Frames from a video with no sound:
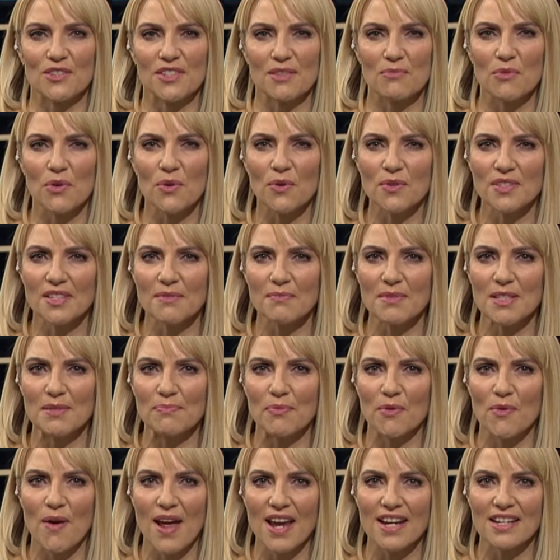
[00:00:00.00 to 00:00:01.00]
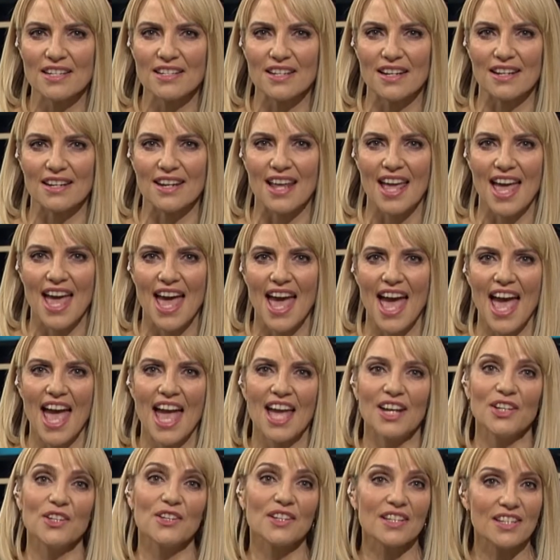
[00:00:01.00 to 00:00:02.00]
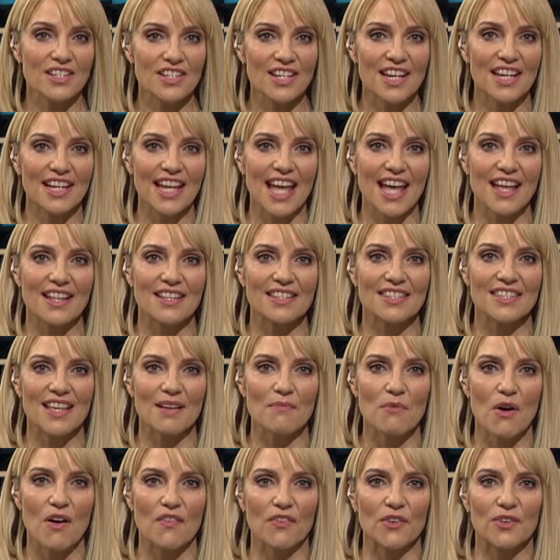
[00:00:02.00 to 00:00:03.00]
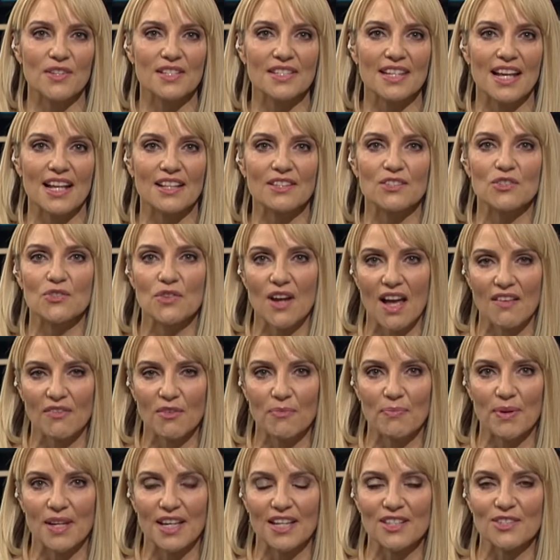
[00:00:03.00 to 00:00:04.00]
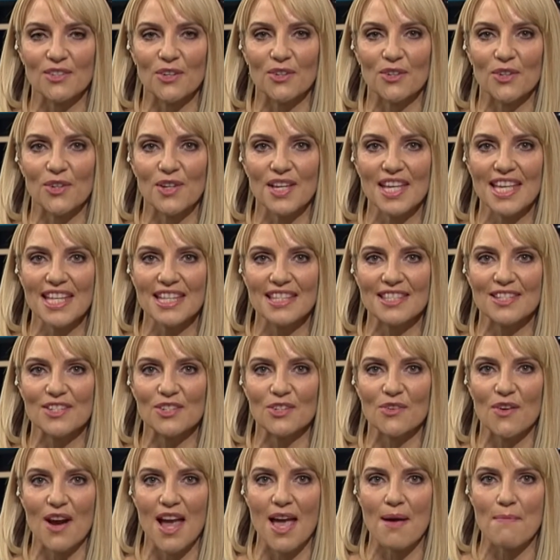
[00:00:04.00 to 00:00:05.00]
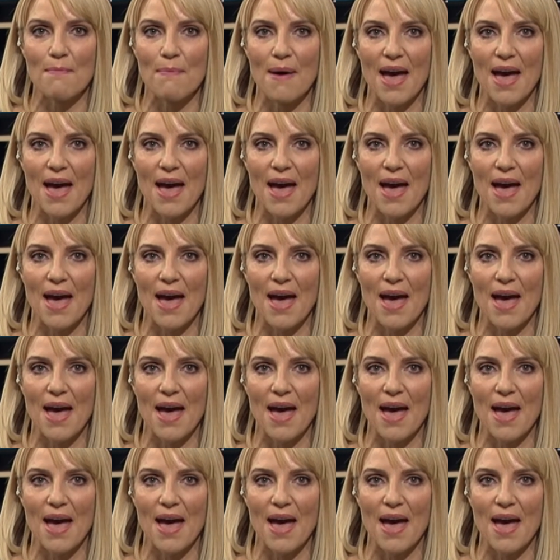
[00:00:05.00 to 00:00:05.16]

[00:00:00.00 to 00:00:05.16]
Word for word: Some awesome inspiration, and you can check out some of Christelle's travel pics on her Instagram